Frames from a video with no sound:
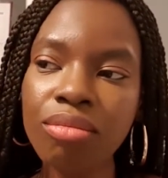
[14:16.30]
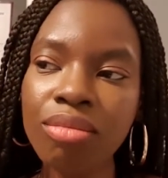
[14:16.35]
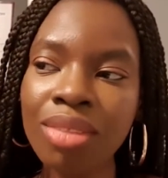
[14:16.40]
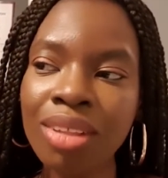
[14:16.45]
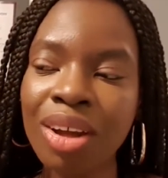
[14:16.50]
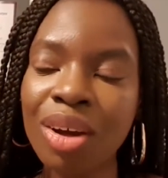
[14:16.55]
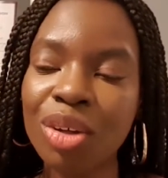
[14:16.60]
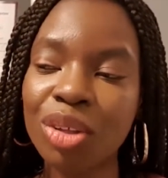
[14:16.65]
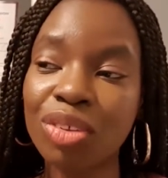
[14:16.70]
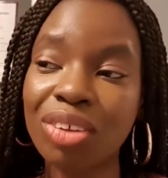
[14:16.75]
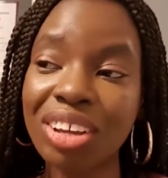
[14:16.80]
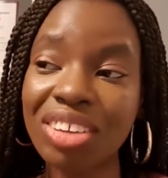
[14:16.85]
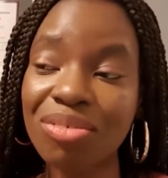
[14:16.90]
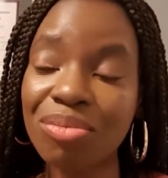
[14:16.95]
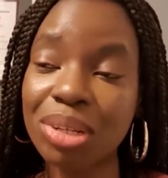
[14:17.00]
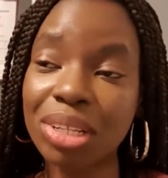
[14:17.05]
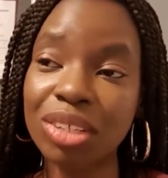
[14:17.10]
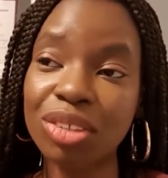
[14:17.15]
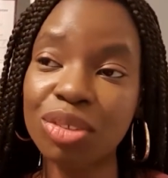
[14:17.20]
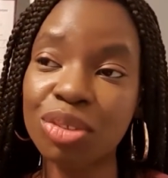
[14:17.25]
I was 5
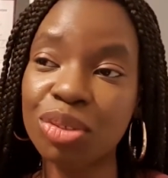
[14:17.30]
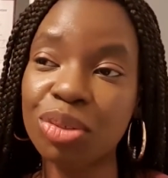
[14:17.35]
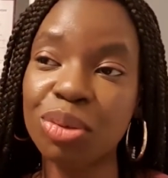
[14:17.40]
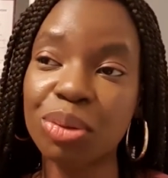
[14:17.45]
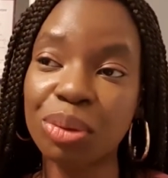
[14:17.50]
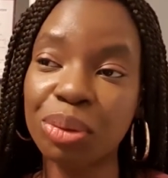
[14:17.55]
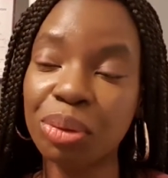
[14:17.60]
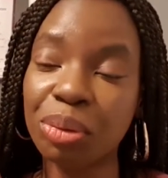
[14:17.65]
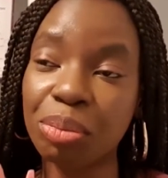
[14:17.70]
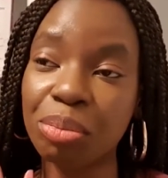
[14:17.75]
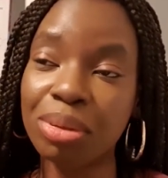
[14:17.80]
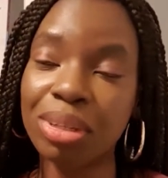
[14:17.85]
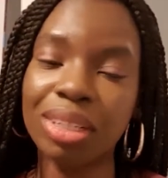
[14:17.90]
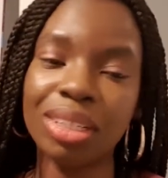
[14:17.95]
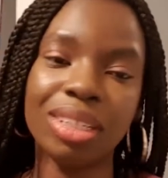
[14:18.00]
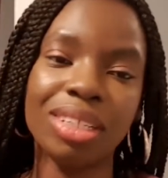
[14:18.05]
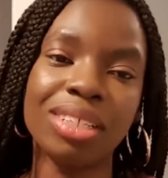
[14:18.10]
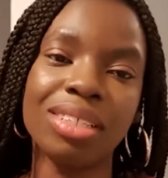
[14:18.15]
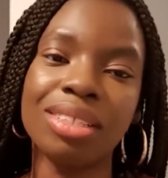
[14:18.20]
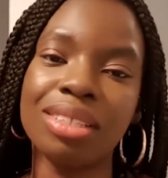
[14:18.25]
minutes to being
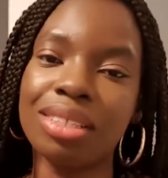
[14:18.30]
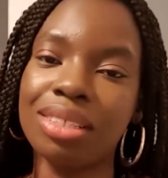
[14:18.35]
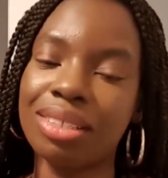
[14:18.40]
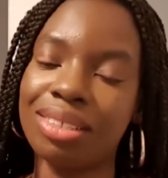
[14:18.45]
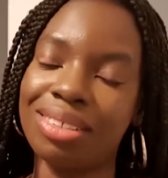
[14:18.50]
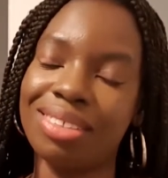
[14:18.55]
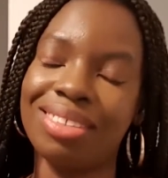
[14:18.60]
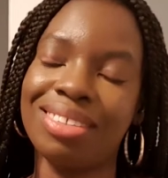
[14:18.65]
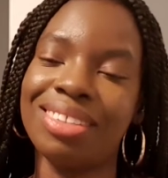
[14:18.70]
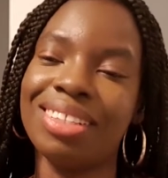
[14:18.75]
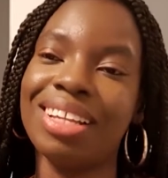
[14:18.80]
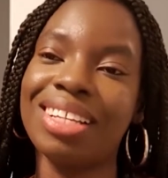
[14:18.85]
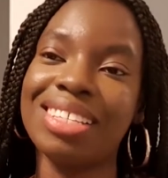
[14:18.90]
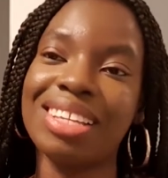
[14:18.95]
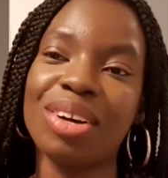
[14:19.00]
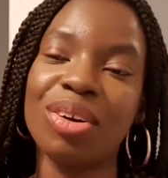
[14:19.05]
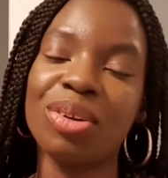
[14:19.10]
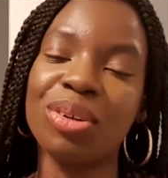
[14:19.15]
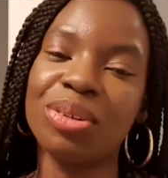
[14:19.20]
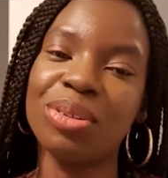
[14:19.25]
late. That's
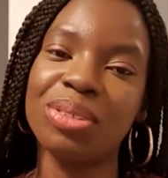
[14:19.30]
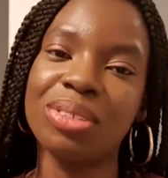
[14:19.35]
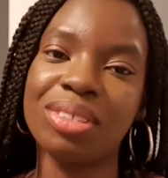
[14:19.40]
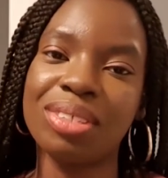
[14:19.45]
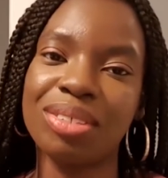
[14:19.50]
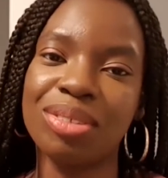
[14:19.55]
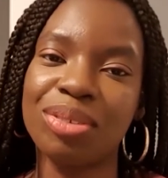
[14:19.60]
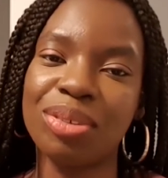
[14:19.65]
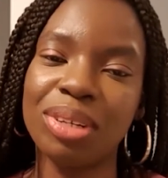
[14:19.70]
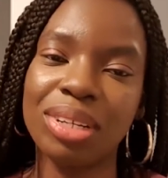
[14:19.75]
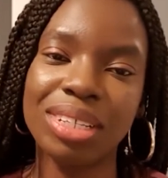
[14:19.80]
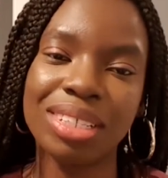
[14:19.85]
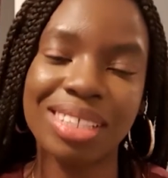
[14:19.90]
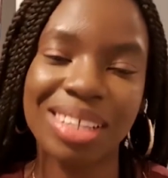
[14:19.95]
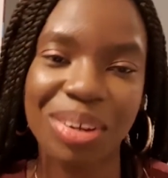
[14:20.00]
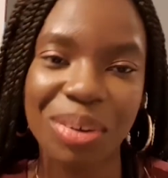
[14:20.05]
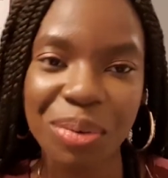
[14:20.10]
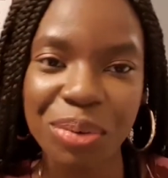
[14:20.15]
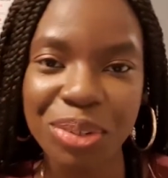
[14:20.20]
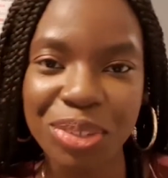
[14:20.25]
how close to late
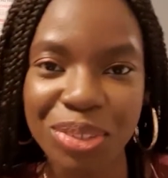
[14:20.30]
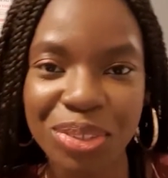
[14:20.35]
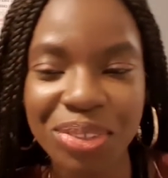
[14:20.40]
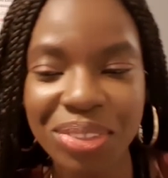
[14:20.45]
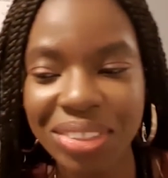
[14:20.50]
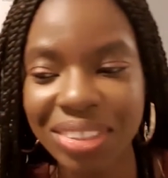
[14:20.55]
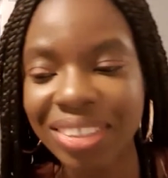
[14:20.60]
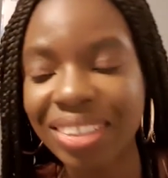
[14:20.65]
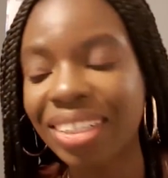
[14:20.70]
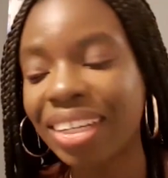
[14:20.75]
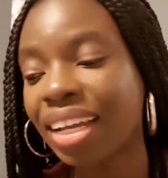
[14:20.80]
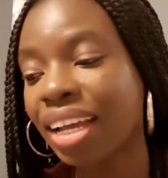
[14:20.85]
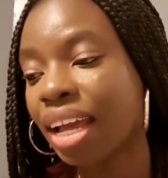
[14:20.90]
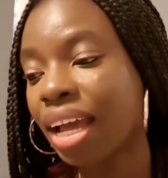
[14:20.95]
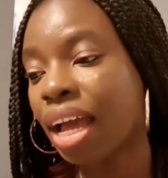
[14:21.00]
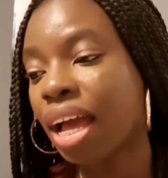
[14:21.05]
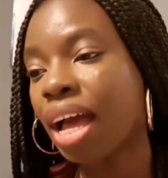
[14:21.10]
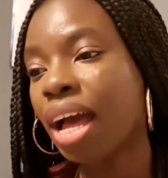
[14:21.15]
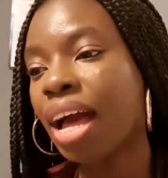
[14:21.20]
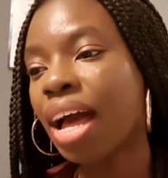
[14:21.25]
I was today.
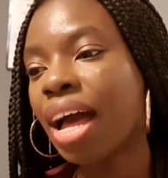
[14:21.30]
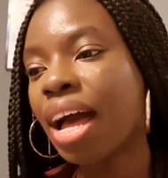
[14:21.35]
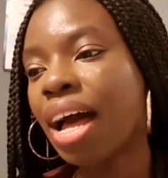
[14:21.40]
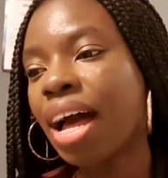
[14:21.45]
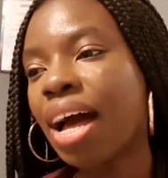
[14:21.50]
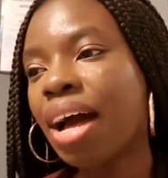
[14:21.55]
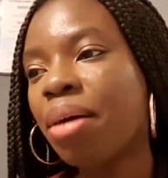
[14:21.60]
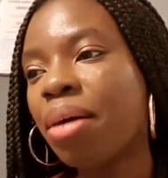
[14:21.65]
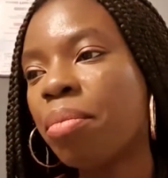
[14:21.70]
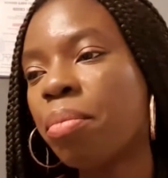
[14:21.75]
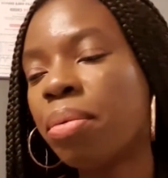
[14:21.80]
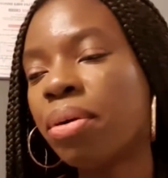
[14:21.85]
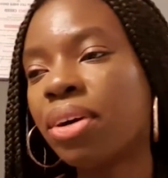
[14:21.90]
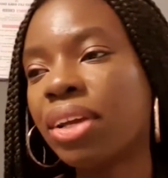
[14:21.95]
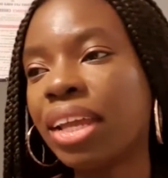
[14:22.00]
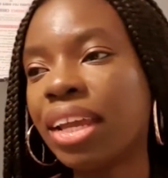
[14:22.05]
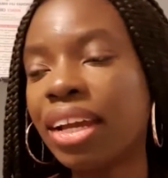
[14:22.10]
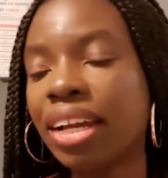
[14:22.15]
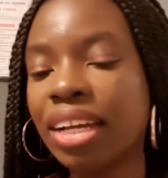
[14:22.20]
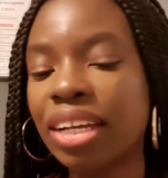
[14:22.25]
But
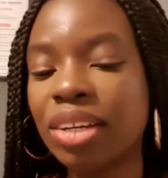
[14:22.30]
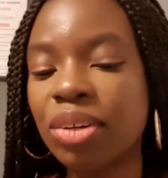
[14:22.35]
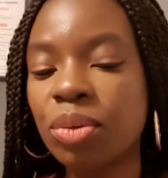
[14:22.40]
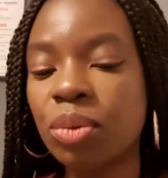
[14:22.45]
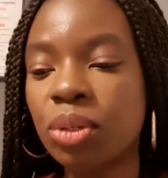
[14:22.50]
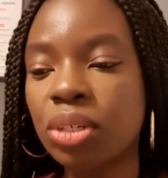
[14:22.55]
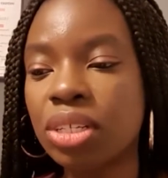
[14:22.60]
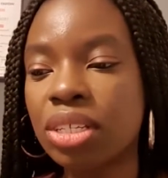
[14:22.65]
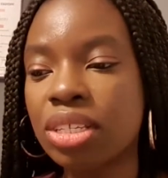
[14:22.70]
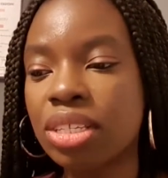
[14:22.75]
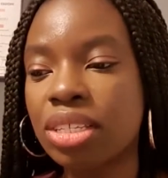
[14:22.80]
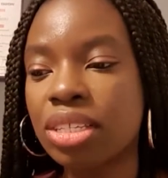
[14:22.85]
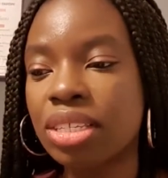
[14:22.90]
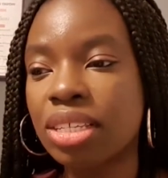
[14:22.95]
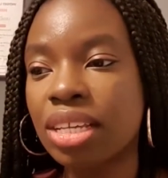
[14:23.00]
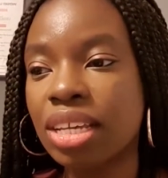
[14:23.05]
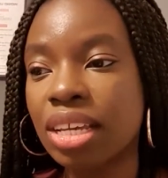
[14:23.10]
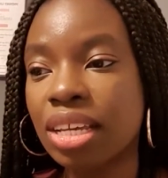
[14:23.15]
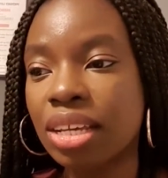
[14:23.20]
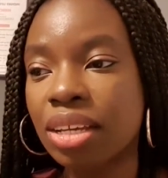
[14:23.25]
yeah, it was
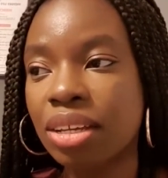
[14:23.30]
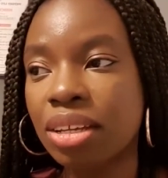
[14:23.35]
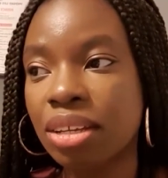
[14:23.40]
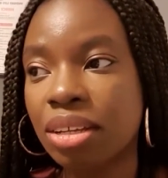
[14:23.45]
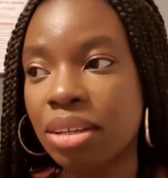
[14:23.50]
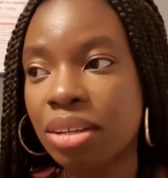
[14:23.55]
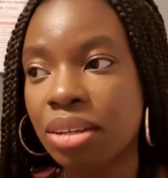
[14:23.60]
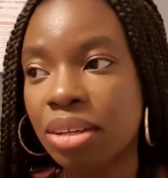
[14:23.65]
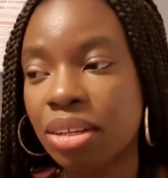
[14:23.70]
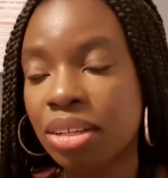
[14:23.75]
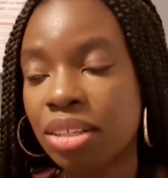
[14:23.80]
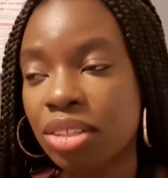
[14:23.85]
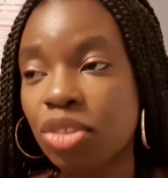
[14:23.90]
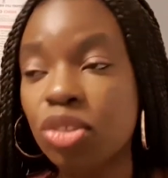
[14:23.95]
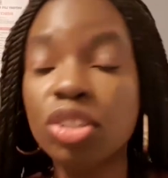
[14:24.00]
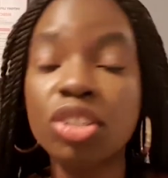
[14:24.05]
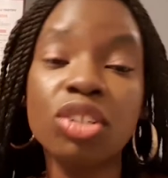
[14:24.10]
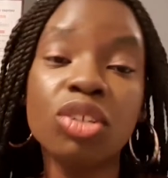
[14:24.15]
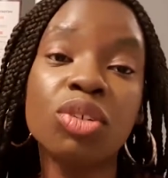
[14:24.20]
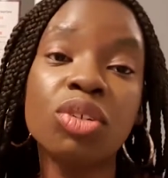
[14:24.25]
a
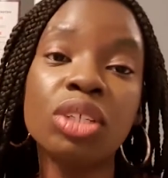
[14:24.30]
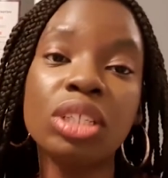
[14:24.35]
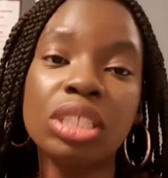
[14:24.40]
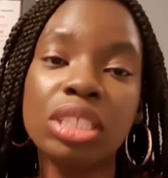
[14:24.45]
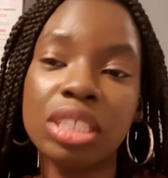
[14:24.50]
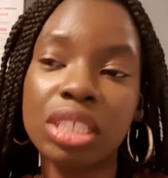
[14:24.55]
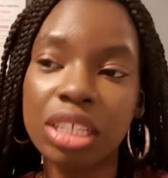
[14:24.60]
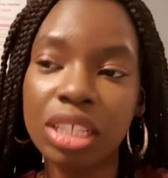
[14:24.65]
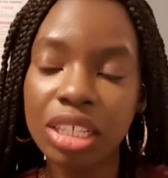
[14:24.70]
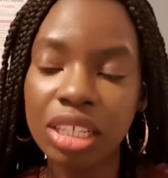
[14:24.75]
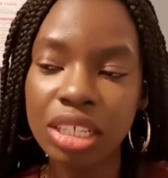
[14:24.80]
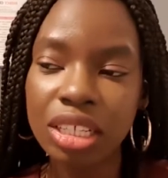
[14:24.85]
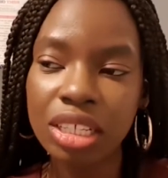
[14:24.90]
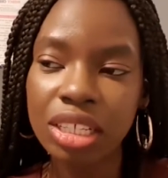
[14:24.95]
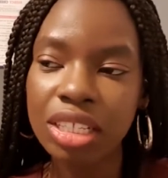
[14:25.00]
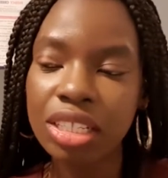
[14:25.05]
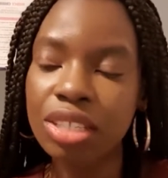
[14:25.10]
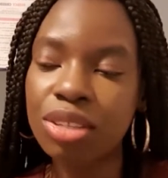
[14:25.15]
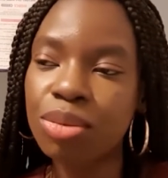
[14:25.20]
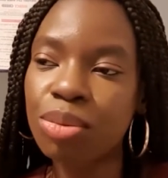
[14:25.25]
good day.
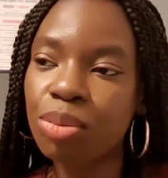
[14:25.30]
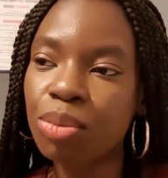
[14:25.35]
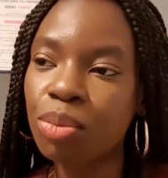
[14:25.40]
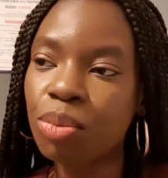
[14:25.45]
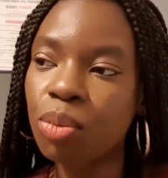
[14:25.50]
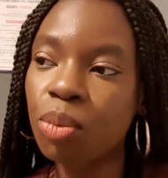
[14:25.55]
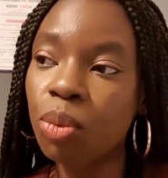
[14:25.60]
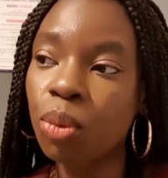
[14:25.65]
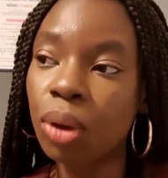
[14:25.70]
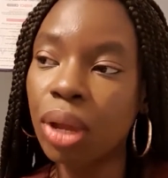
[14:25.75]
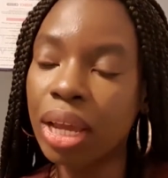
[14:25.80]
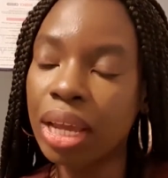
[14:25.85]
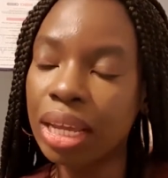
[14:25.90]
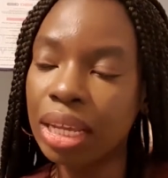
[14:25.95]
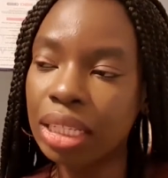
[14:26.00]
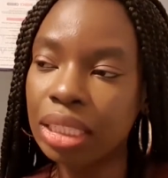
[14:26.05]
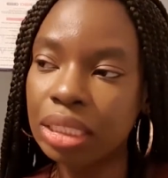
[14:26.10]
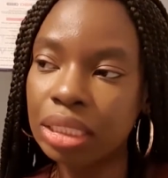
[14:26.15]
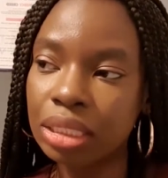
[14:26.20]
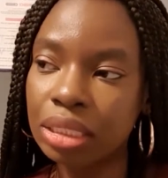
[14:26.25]
It
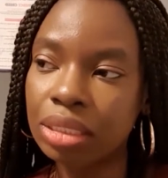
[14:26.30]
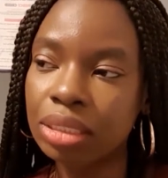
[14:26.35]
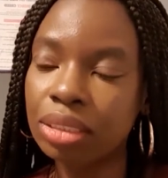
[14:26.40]
rained